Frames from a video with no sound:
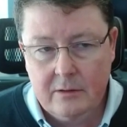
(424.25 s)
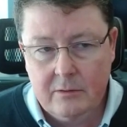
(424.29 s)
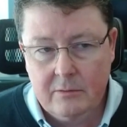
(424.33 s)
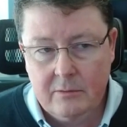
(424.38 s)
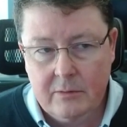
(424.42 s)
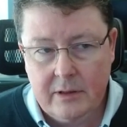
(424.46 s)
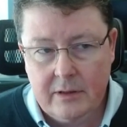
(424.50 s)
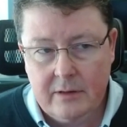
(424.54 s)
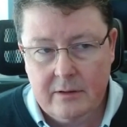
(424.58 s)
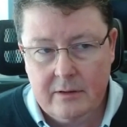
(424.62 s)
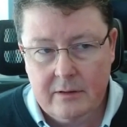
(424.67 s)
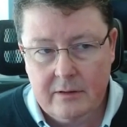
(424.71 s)

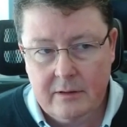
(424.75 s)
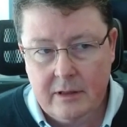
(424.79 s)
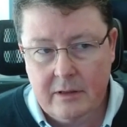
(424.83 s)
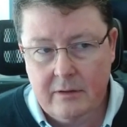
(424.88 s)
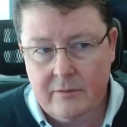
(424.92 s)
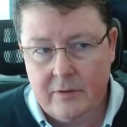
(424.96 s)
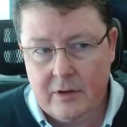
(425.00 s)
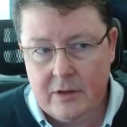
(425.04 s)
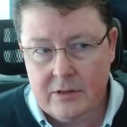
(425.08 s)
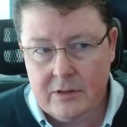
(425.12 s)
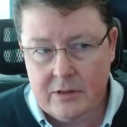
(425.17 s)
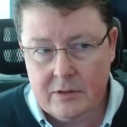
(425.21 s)
with
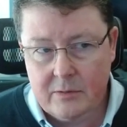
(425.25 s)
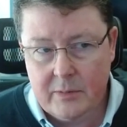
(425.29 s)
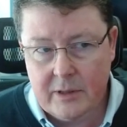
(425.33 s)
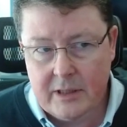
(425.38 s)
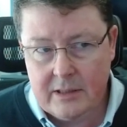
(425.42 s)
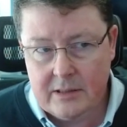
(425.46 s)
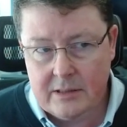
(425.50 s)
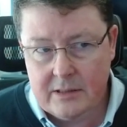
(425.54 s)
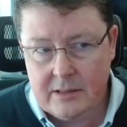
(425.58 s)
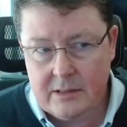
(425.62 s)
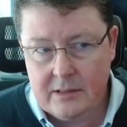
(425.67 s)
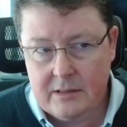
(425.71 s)

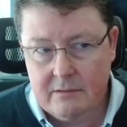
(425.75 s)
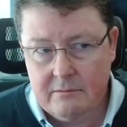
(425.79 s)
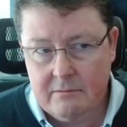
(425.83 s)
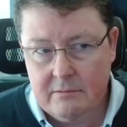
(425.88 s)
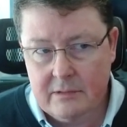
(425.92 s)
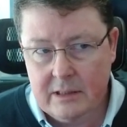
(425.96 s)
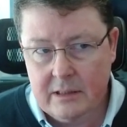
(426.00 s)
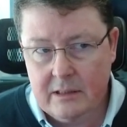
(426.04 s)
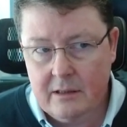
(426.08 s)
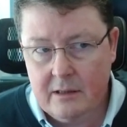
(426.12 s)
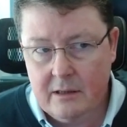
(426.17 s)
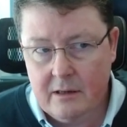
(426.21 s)
inverter-based
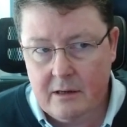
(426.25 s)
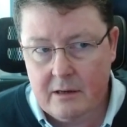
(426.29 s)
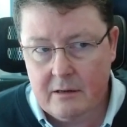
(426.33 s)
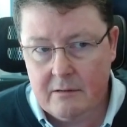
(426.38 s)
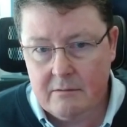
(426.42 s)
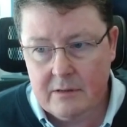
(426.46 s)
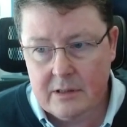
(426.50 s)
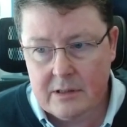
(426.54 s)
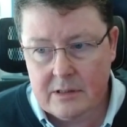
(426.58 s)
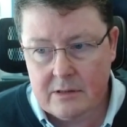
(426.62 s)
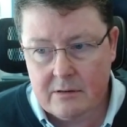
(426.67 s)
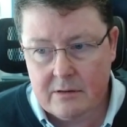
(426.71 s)
DER
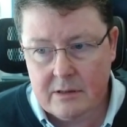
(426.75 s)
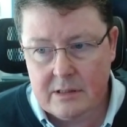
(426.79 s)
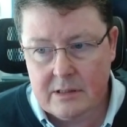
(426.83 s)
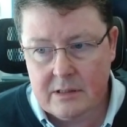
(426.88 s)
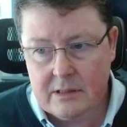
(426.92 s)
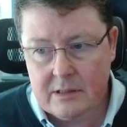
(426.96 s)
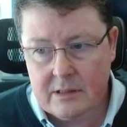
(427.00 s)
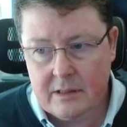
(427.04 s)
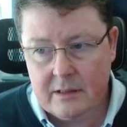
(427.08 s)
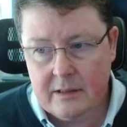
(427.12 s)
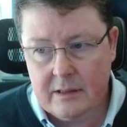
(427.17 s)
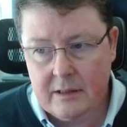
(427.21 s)

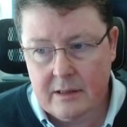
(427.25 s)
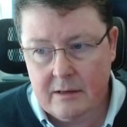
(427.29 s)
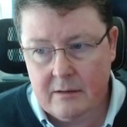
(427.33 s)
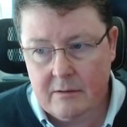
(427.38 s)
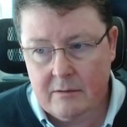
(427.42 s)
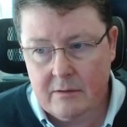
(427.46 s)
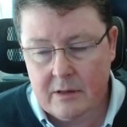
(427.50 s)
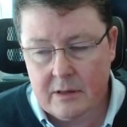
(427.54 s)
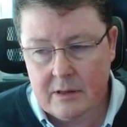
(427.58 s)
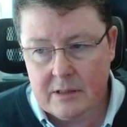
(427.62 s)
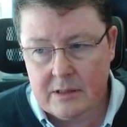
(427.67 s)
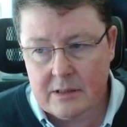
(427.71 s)
resources on the
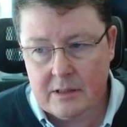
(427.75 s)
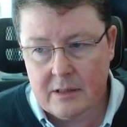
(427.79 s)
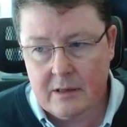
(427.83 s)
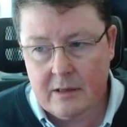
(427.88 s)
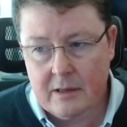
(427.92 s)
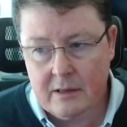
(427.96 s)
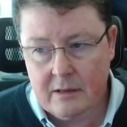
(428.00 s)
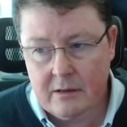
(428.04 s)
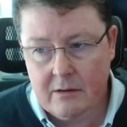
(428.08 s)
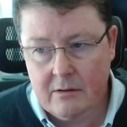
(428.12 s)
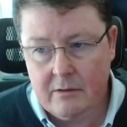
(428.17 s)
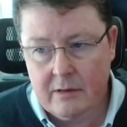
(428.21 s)
network is an
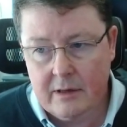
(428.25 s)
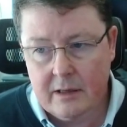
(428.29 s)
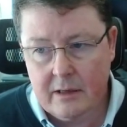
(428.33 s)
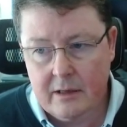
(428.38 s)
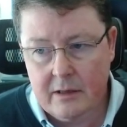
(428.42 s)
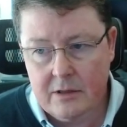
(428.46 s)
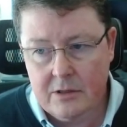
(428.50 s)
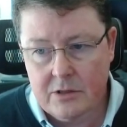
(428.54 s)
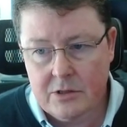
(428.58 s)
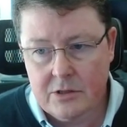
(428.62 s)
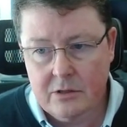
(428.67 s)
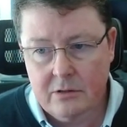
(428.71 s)
ongoing
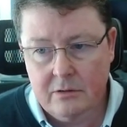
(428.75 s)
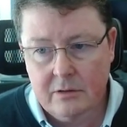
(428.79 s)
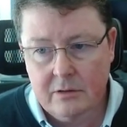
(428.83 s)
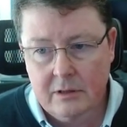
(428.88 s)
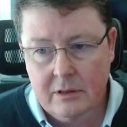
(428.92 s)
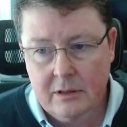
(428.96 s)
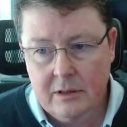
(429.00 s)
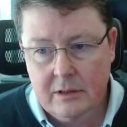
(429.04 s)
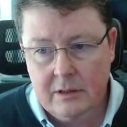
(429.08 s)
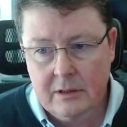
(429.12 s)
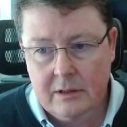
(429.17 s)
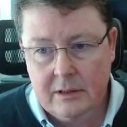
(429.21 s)
issue
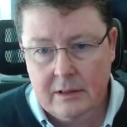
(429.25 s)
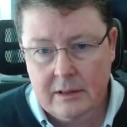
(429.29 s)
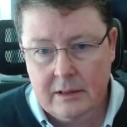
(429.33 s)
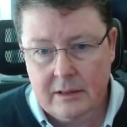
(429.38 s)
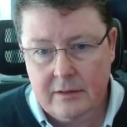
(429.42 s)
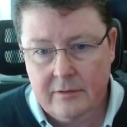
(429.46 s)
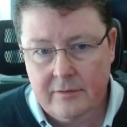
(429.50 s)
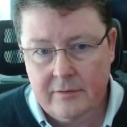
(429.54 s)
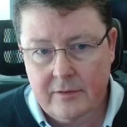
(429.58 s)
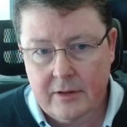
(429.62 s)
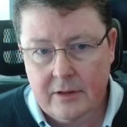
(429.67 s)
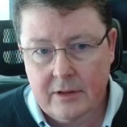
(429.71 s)

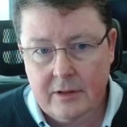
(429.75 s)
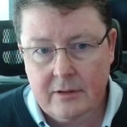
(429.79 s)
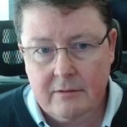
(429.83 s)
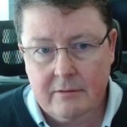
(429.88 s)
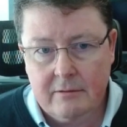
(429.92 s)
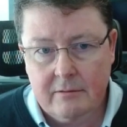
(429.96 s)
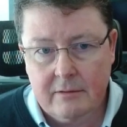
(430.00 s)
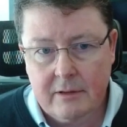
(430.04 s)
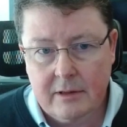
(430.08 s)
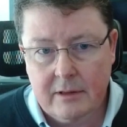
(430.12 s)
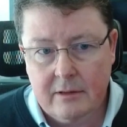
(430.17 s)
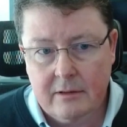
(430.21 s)
for
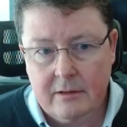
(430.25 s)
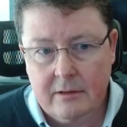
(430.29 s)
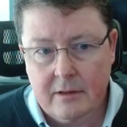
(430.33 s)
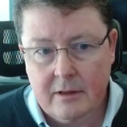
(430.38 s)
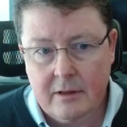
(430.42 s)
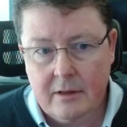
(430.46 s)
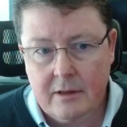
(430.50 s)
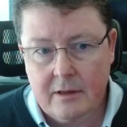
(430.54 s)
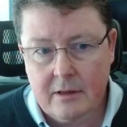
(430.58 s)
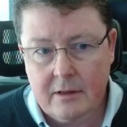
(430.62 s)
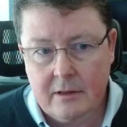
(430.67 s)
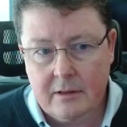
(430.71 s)

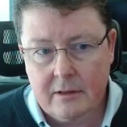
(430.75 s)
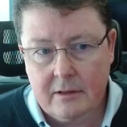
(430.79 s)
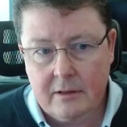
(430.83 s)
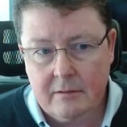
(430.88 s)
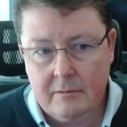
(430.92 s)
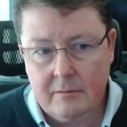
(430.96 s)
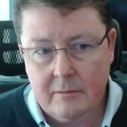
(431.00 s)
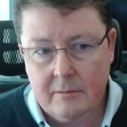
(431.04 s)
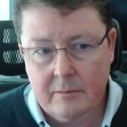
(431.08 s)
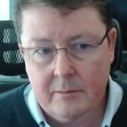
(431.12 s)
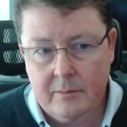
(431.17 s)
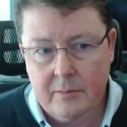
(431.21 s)
NERC are
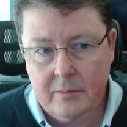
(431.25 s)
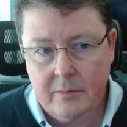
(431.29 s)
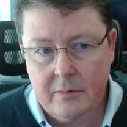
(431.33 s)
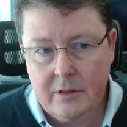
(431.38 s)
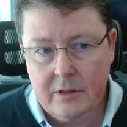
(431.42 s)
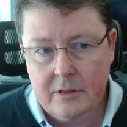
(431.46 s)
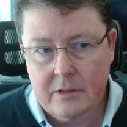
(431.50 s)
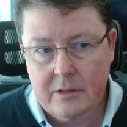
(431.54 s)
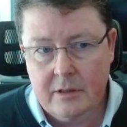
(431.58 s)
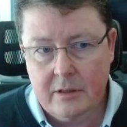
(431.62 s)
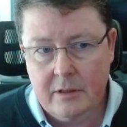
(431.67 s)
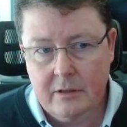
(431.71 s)

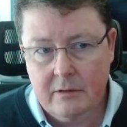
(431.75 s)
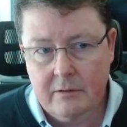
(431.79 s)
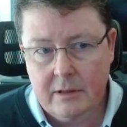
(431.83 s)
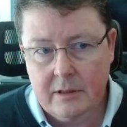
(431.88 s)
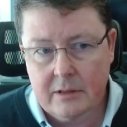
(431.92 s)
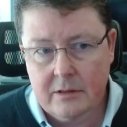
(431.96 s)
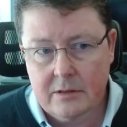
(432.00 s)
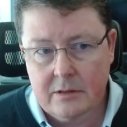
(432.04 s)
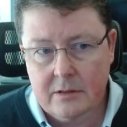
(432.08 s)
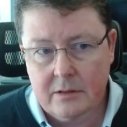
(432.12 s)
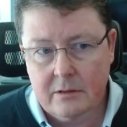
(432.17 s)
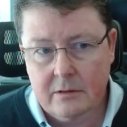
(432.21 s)

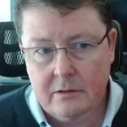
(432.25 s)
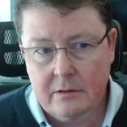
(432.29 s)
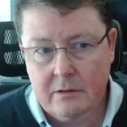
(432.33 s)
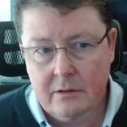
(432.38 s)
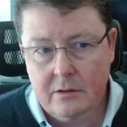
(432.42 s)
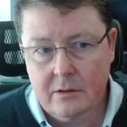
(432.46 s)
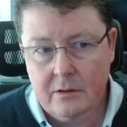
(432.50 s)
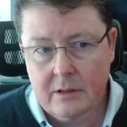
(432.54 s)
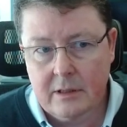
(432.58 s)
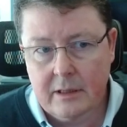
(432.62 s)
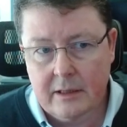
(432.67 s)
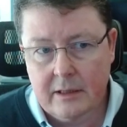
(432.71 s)
continuing to
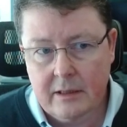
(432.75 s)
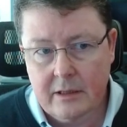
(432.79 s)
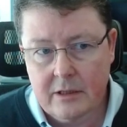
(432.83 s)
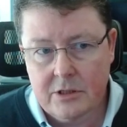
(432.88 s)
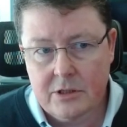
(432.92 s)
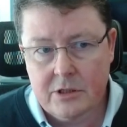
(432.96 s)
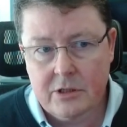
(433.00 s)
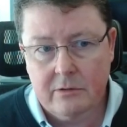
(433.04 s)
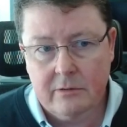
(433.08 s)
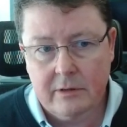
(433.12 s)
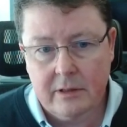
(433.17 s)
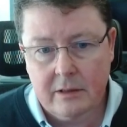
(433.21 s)
look at
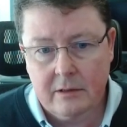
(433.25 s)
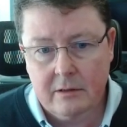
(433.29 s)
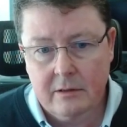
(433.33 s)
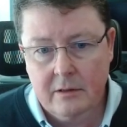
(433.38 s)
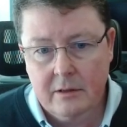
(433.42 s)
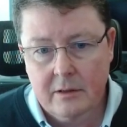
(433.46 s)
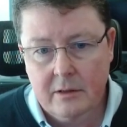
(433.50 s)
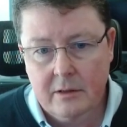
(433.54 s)
issuing